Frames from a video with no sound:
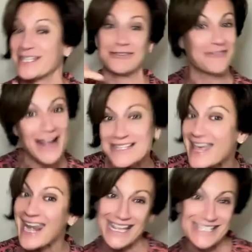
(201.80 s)
I revised
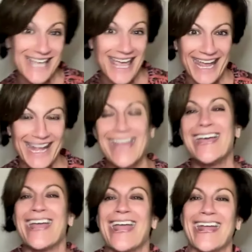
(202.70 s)
that essay.
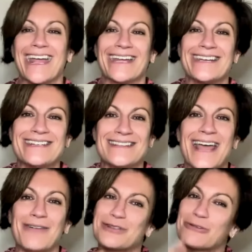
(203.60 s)
And
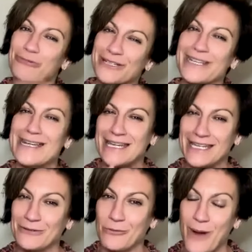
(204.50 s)
that was a really
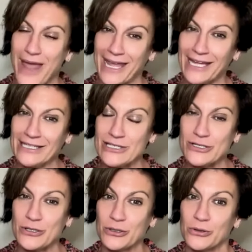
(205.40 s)
neat way
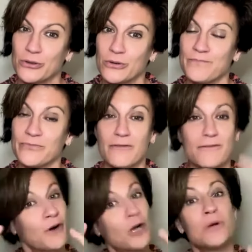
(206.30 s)
to
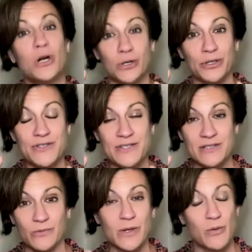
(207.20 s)
firm goals.
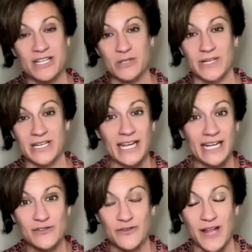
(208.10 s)
We want to
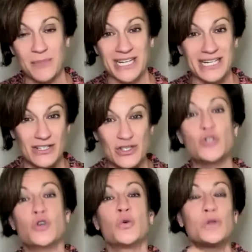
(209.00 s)
engage family in
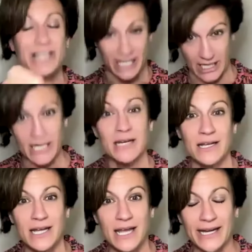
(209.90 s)
schooling.
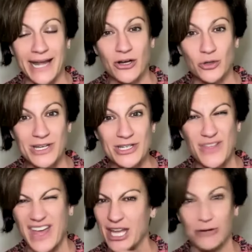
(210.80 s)
And how do we do
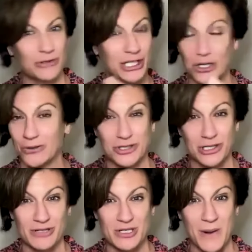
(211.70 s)
that in a really
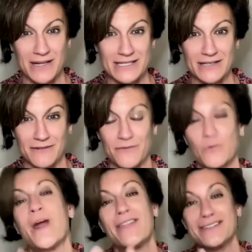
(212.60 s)
culturally responsive
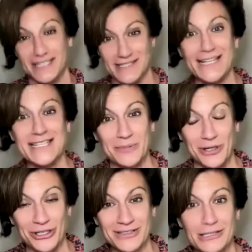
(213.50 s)
way that's
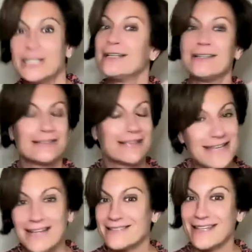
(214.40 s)
accessible? Let's
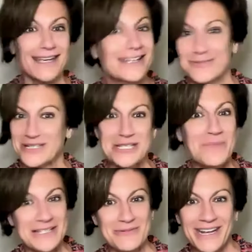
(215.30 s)
ask kids, what's the
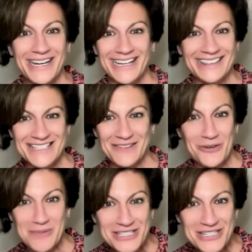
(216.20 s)
best way to get this
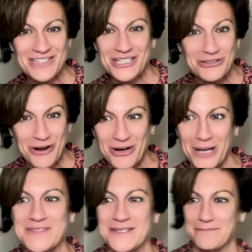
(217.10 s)
information to your
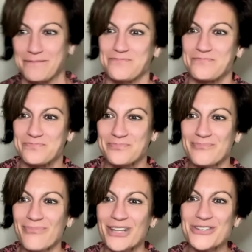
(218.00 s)
grownups?
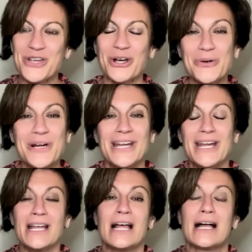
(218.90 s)
So
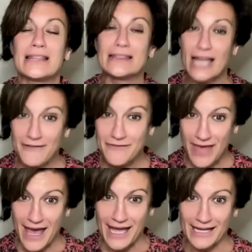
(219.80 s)
love
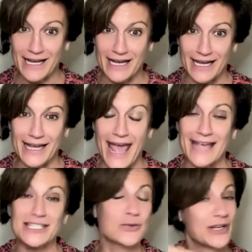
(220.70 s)
that
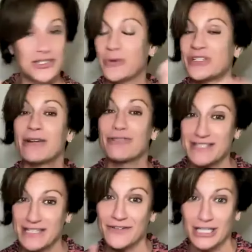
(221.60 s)
as a question, which I
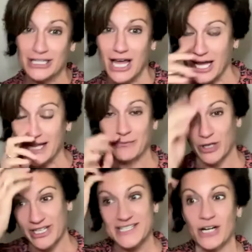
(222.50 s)
receive a lot. And
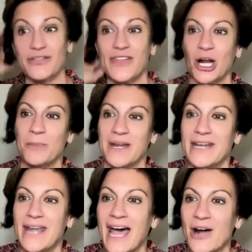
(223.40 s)
we're going to start there. But
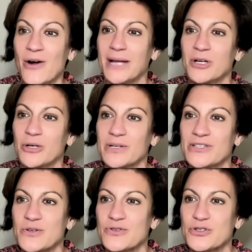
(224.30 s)
now I'm going
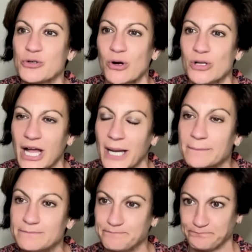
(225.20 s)
to scroll up